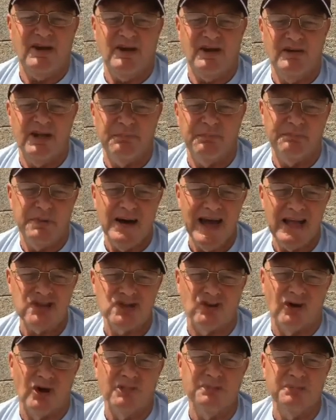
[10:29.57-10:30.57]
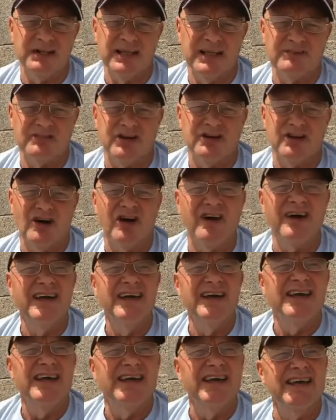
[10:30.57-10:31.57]
The Padron, believe it or not,
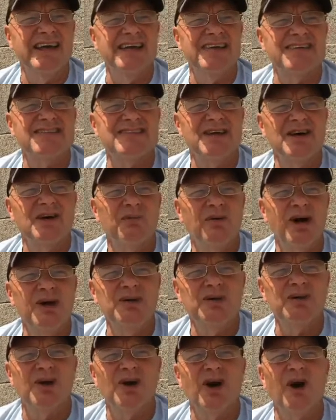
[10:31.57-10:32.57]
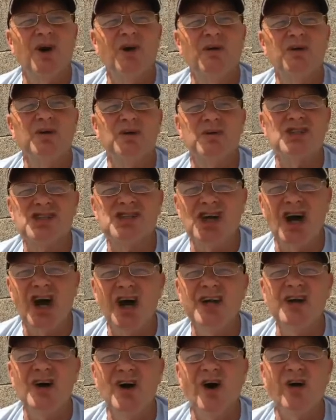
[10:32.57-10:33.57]
is where you go, you
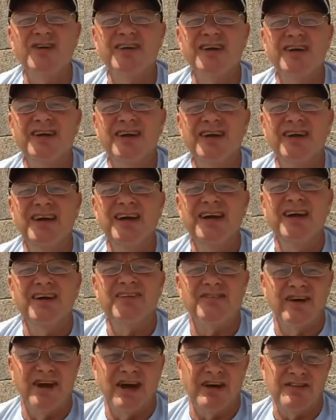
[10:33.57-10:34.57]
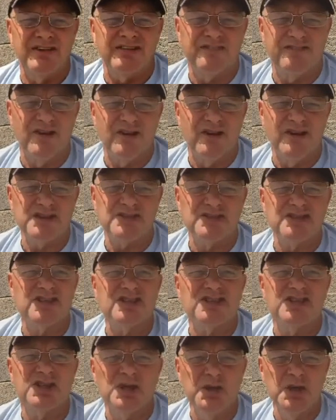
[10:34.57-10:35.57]
sign on for the first
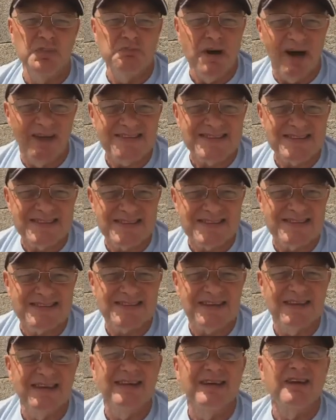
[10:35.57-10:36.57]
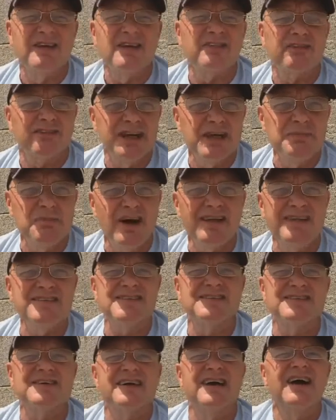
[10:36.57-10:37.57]
2 months, 3
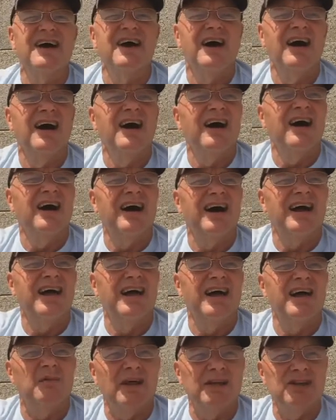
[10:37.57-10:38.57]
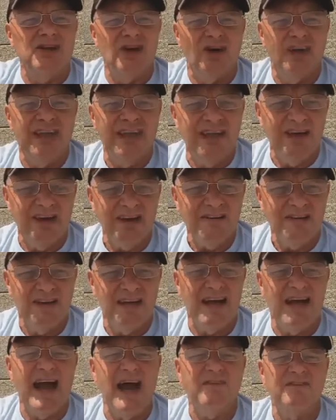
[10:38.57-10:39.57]
months when you're here.
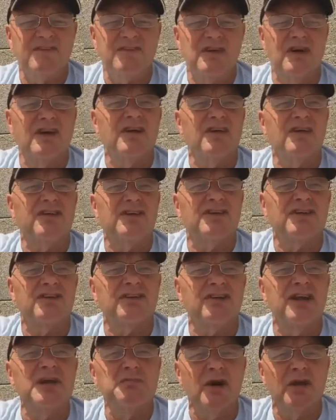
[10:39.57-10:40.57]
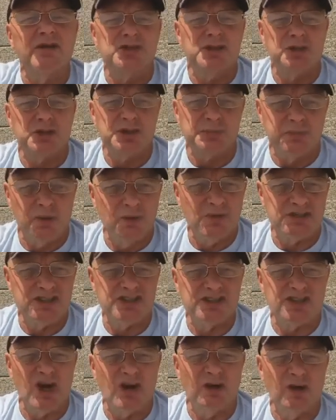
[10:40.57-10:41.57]
After 3 months you're supposed to
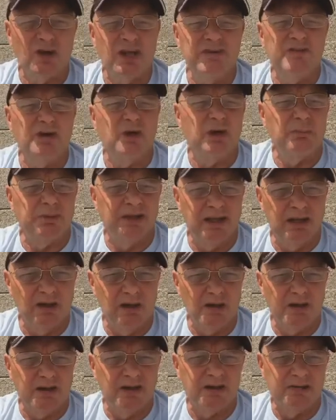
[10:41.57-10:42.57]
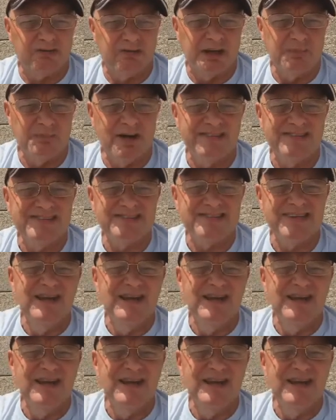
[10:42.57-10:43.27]
sign on it if you're going to be here longer than 3 months.